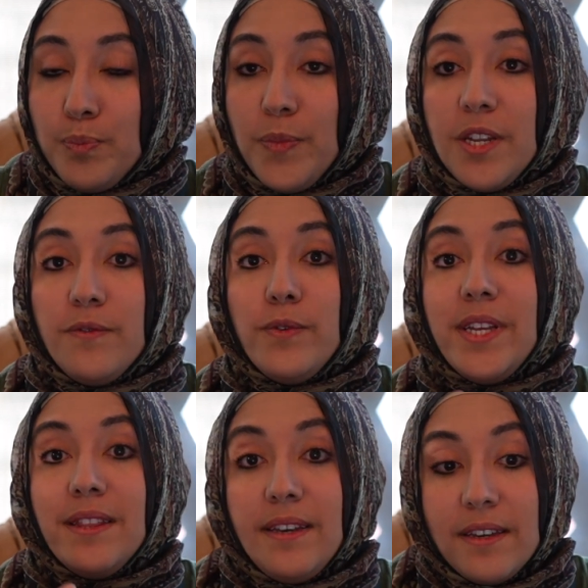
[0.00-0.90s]
But if
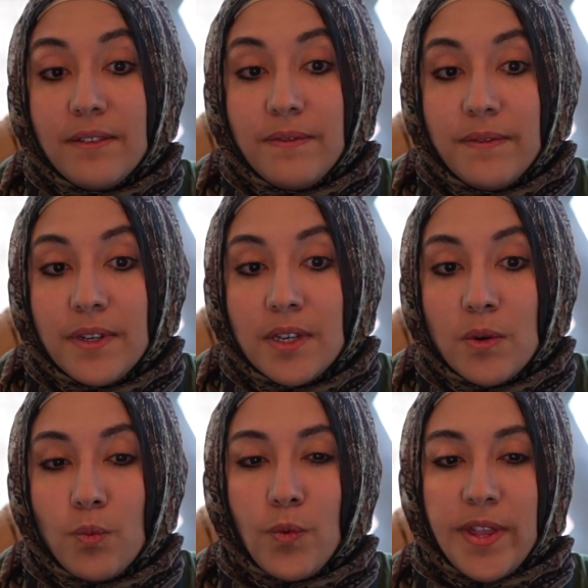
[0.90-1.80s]
we live
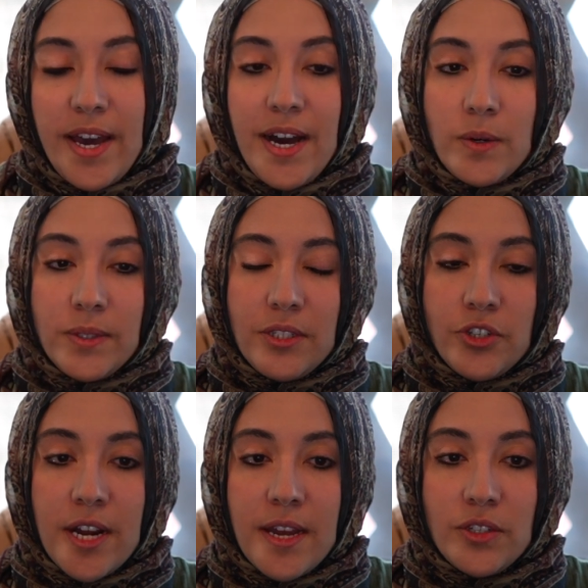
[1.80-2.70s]
without
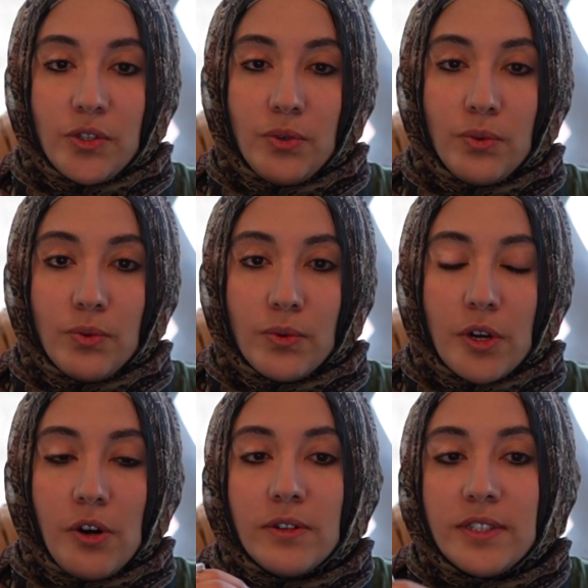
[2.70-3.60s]
trying to
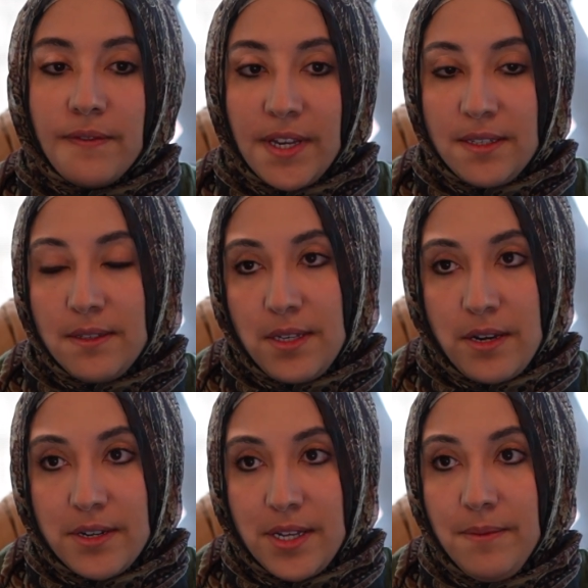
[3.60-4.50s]
cultivate
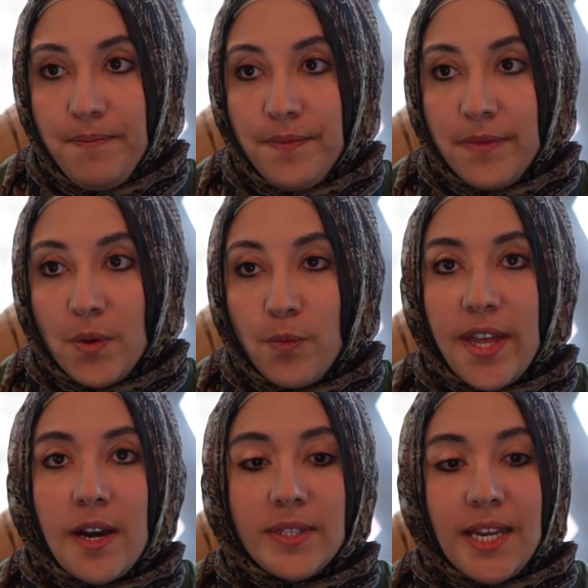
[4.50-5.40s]
sincerity,
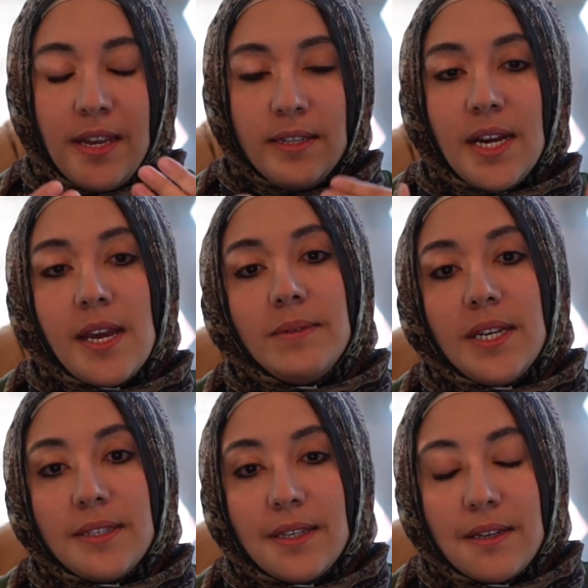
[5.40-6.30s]
without taking time
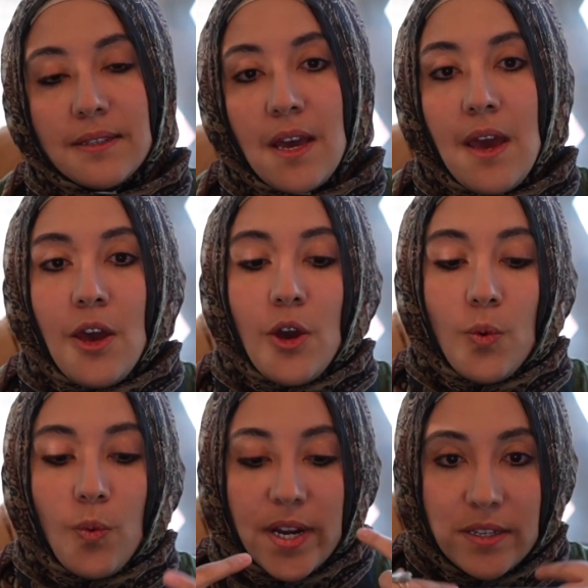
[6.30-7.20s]
to assess
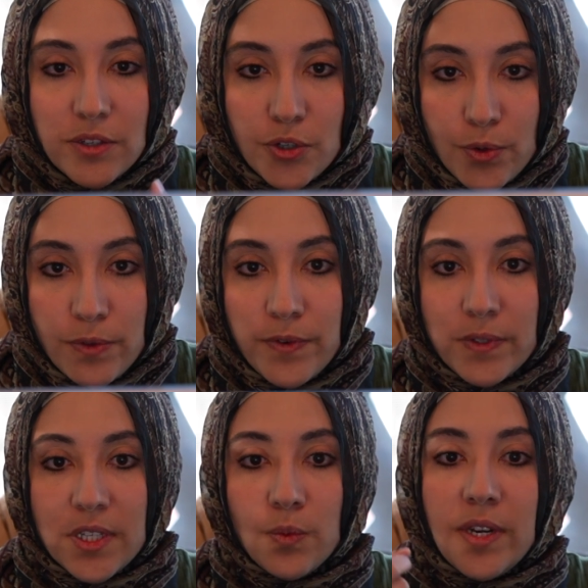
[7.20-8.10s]
what is the
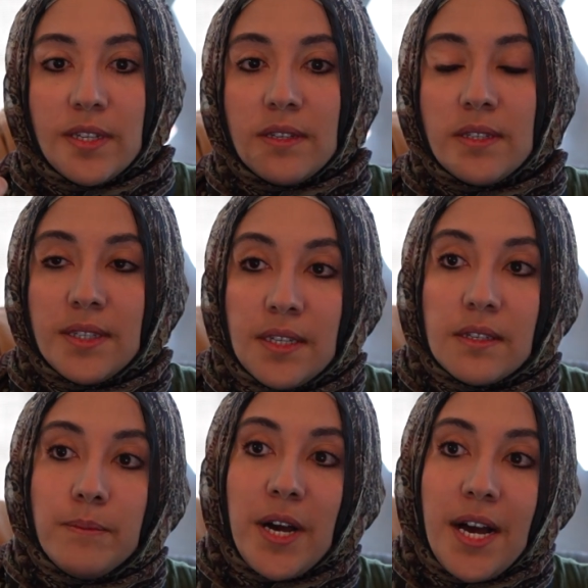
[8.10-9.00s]
truthfulness, what is the
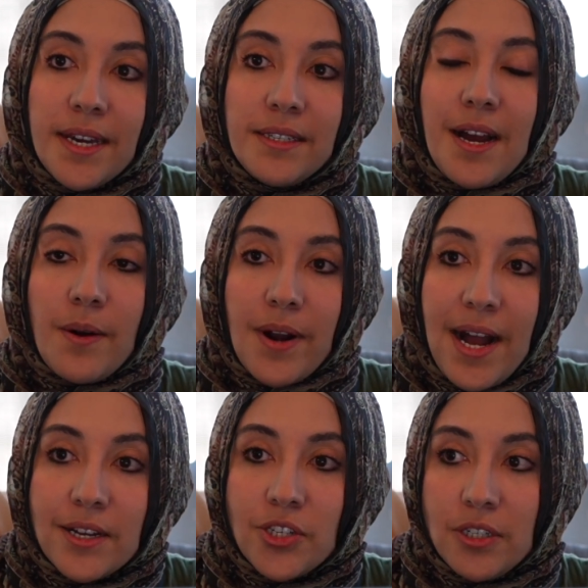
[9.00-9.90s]
sidq behind our
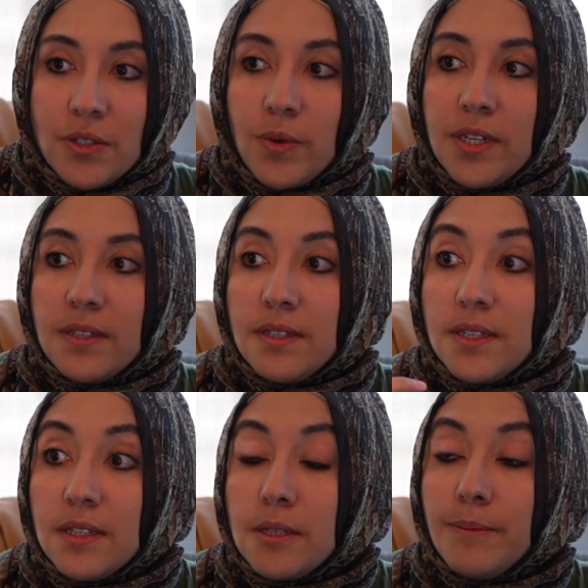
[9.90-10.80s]
actions, what is the
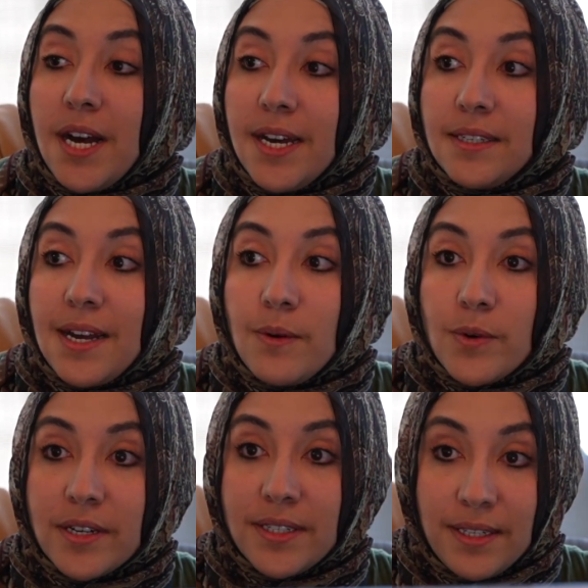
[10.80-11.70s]
sidq behind
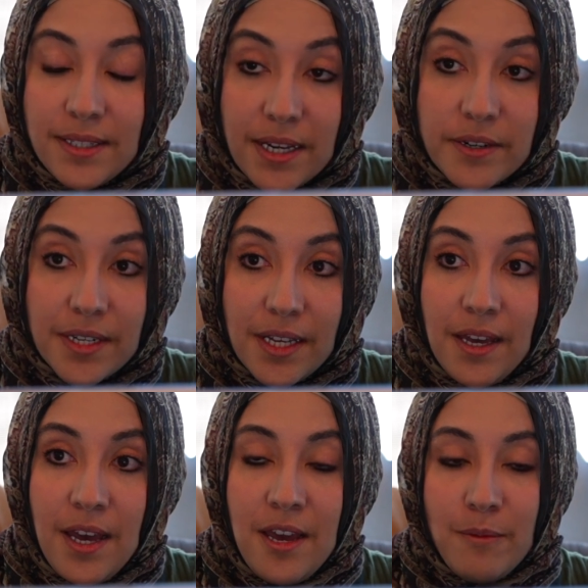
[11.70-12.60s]
our sincerity.
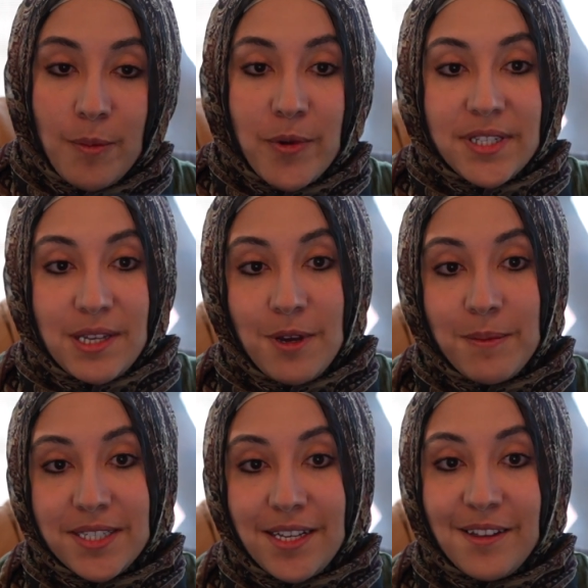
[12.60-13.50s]
Remember, as Imam
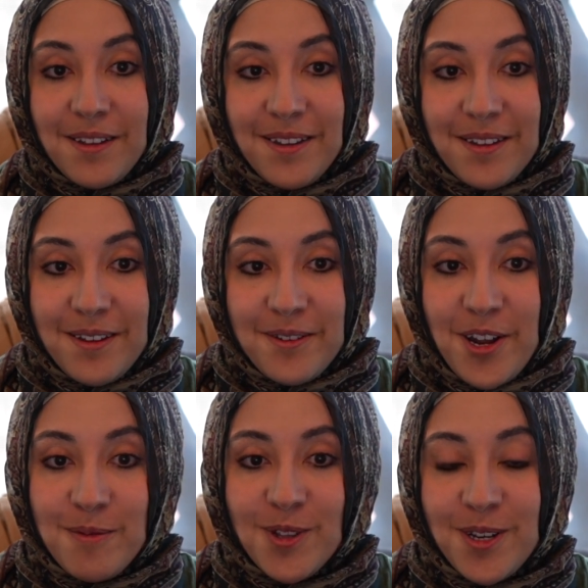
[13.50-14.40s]
Ghazali
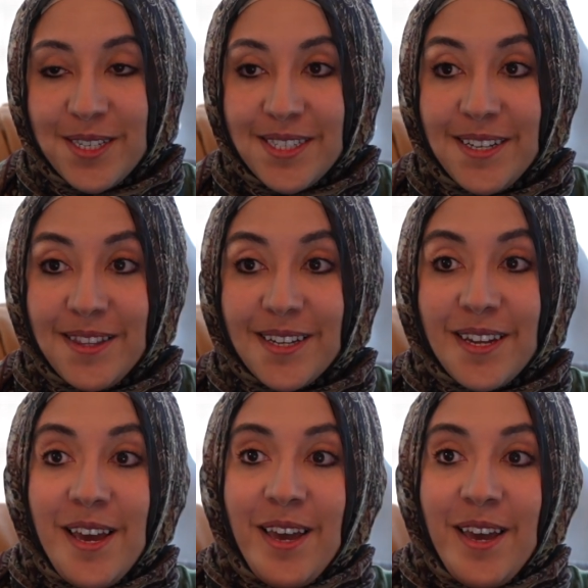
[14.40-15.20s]
rahimahullah, he said that